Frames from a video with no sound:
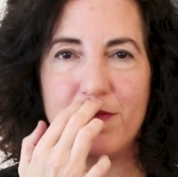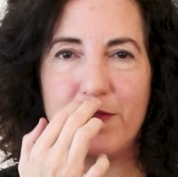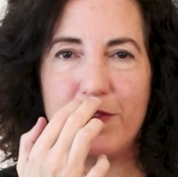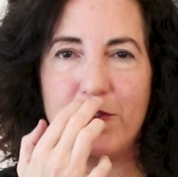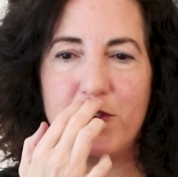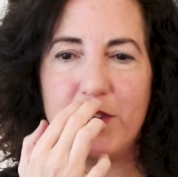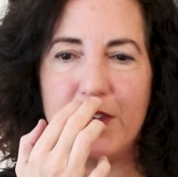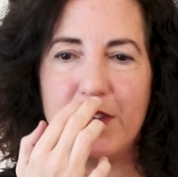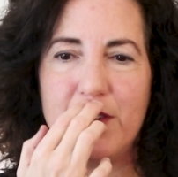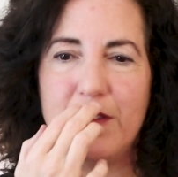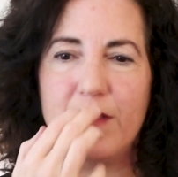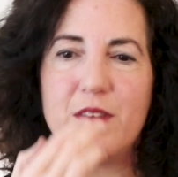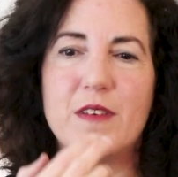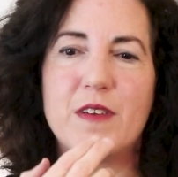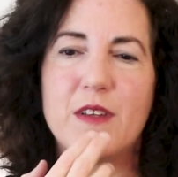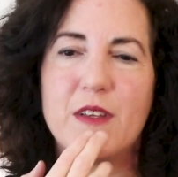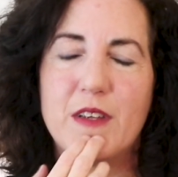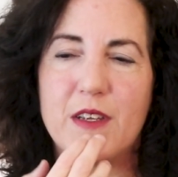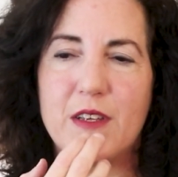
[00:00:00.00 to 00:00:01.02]
Chin.
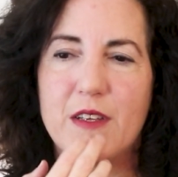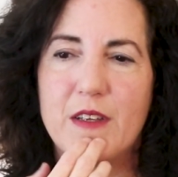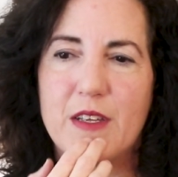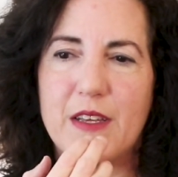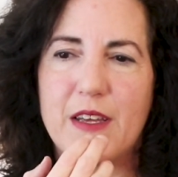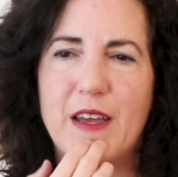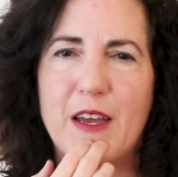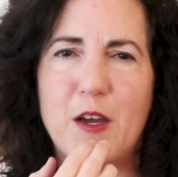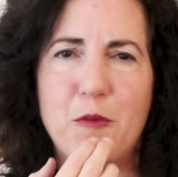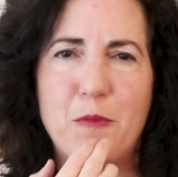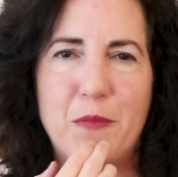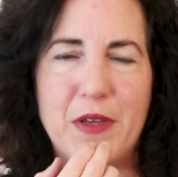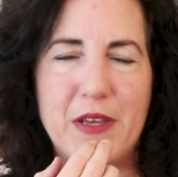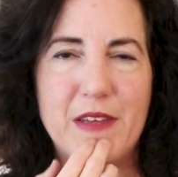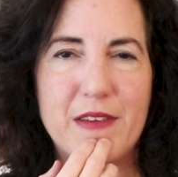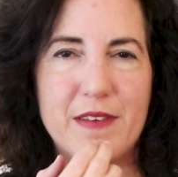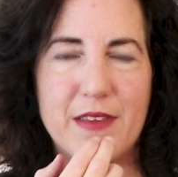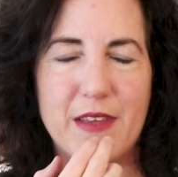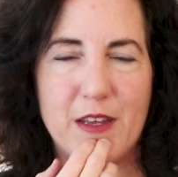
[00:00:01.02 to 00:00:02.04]
How big
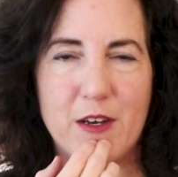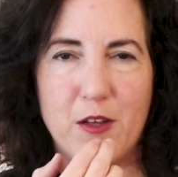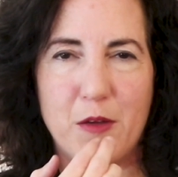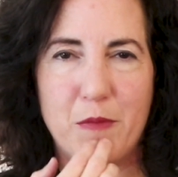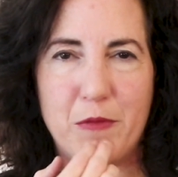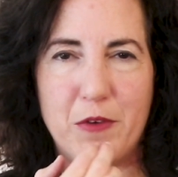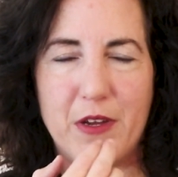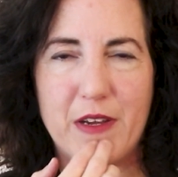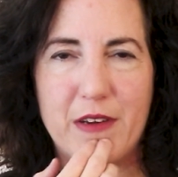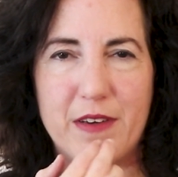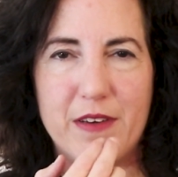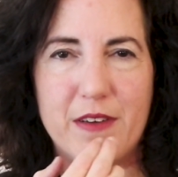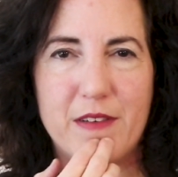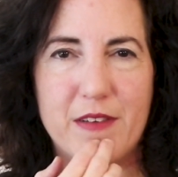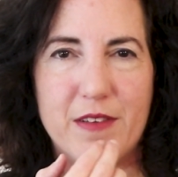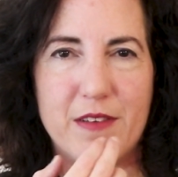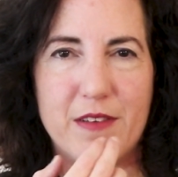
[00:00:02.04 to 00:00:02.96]
is that object?